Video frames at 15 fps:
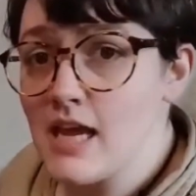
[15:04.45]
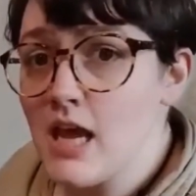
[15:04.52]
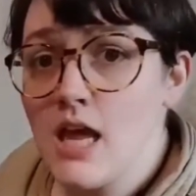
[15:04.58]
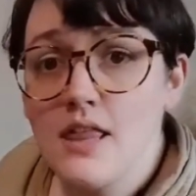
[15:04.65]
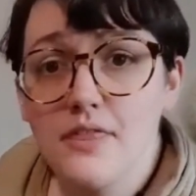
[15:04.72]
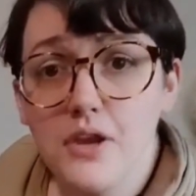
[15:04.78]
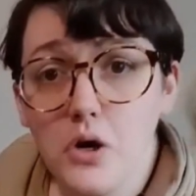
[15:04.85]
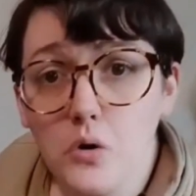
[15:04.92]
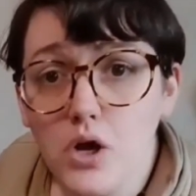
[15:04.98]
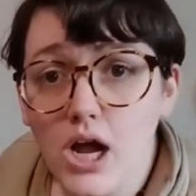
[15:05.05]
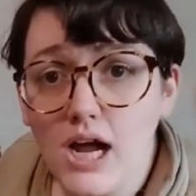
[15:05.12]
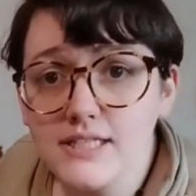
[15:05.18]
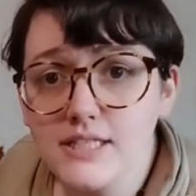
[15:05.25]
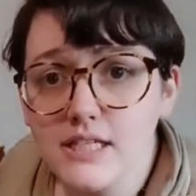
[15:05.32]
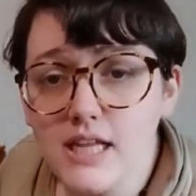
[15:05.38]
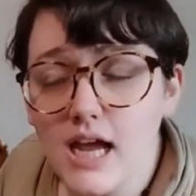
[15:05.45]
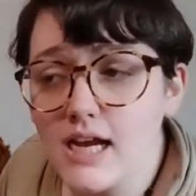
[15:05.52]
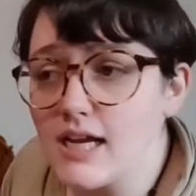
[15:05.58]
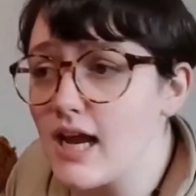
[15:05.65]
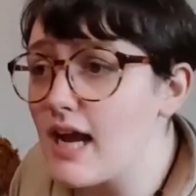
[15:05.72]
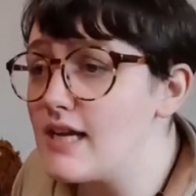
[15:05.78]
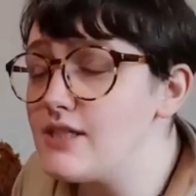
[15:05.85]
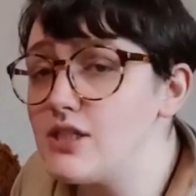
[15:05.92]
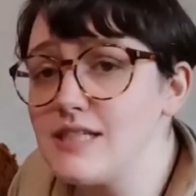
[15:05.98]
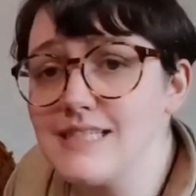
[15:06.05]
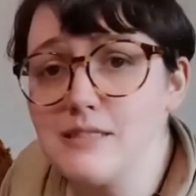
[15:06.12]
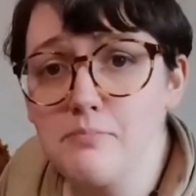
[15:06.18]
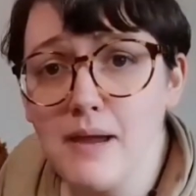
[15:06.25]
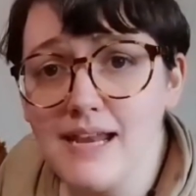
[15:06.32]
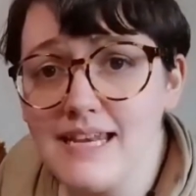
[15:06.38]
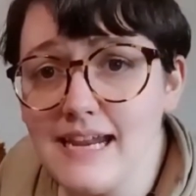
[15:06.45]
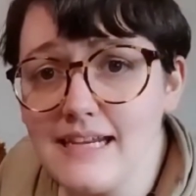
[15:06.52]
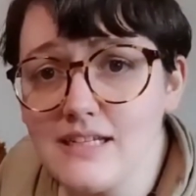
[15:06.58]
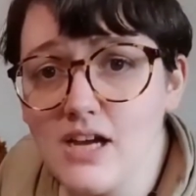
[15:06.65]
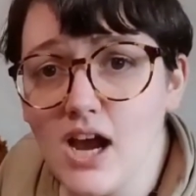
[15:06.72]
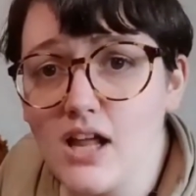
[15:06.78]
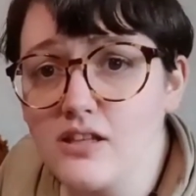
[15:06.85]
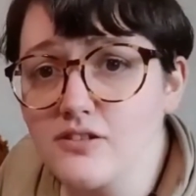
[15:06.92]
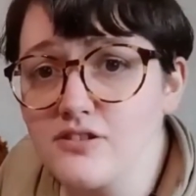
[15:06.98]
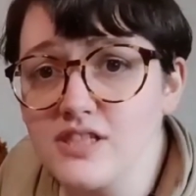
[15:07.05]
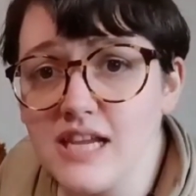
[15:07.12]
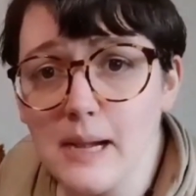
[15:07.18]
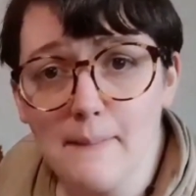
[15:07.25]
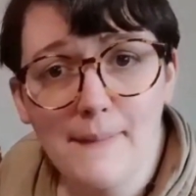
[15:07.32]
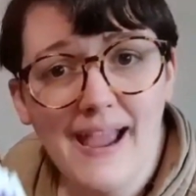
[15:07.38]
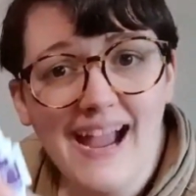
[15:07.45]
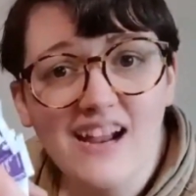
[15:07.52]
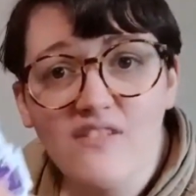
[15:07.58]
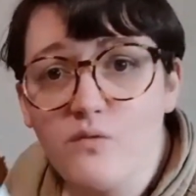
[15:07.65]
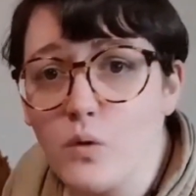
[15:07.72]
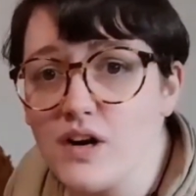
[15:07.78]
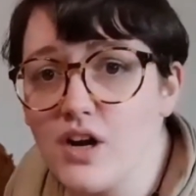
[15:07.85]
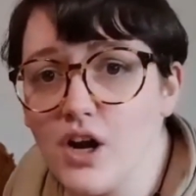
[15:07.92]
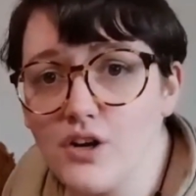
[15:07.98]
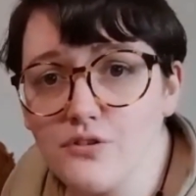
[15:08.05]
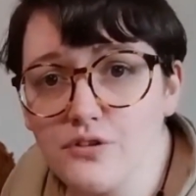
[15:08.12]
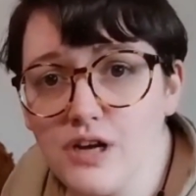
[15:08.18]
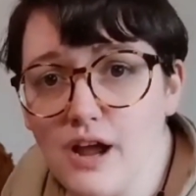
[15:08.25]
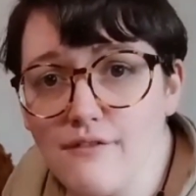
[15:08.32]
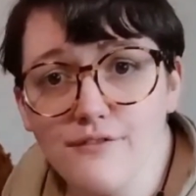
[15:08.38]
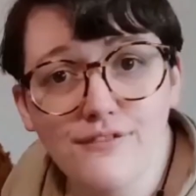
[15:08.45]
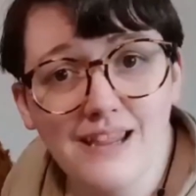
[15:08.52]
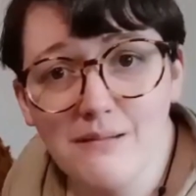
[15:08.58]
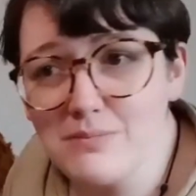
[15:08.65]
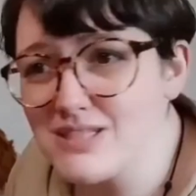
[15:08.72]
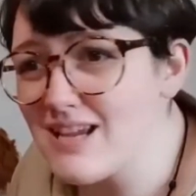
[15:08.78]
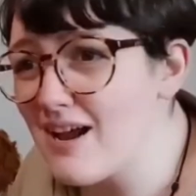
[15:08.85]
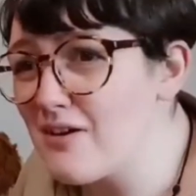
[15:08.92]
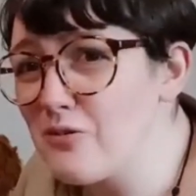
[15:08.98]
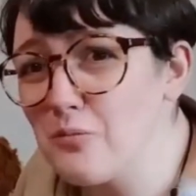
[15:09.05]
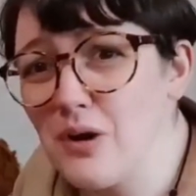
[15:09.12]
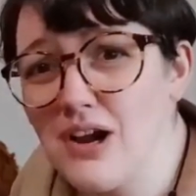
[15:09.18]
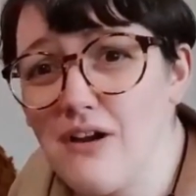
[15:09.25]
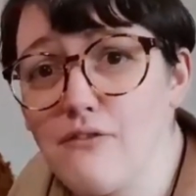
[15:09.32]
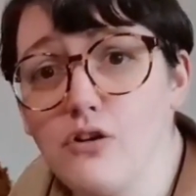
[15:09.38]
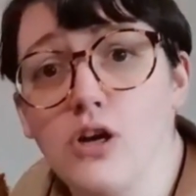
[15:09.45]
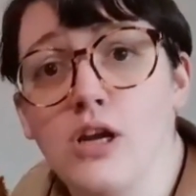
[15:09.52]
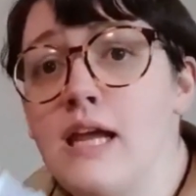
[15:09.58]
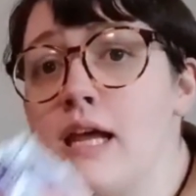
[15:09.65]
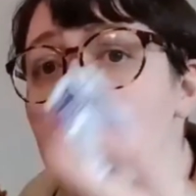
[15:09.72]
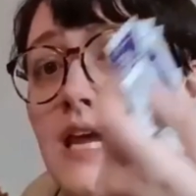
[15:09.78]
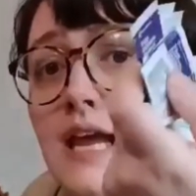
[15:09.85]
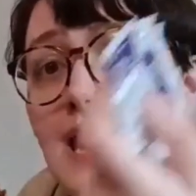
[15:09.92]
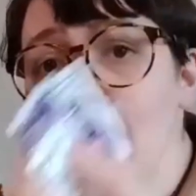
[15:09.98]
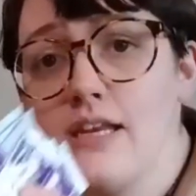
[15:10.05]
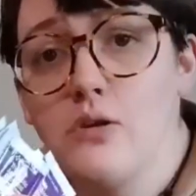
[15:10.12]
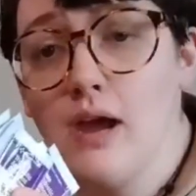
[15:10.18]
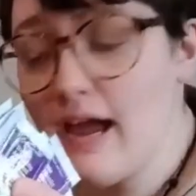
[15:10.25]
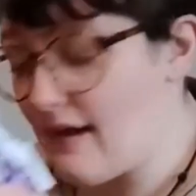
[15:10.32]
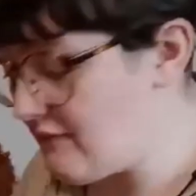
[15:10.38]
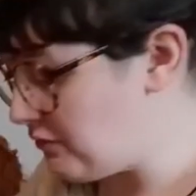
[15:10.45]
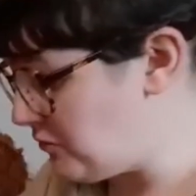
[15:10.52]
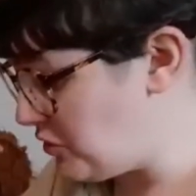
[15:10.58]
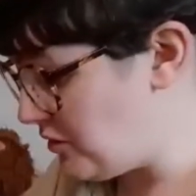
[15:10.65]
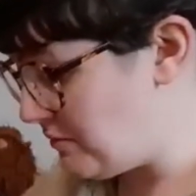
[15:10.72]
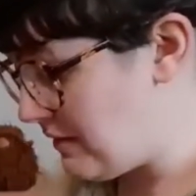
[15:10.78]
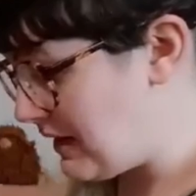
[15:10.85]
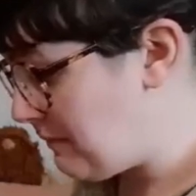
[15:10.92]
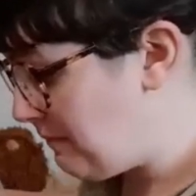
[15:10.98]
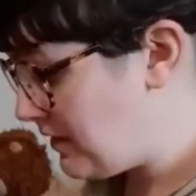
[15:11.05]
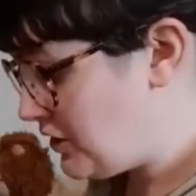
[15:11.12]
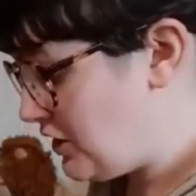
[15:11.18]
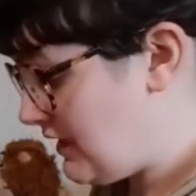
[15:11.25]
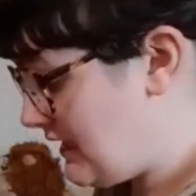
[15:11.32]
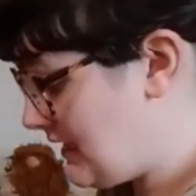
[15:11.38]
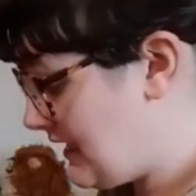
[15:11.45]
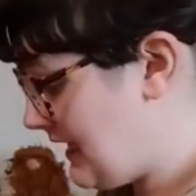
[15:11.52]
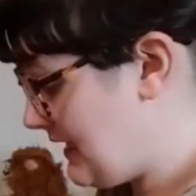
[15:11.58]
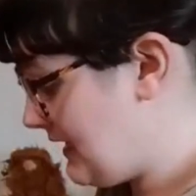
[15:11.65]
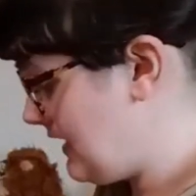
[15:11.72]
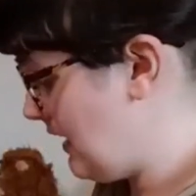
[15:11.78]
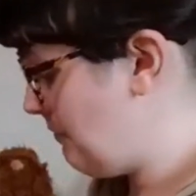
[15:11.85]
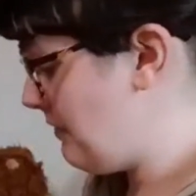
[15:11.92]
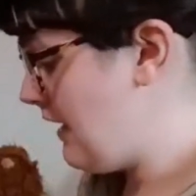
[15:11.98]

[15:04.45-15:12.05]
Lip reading: They don't cost a lot, guys. You could spend $8, get a pack of 100 off of Amazon or wherever, and you have them. You can make a bunch of these kits up.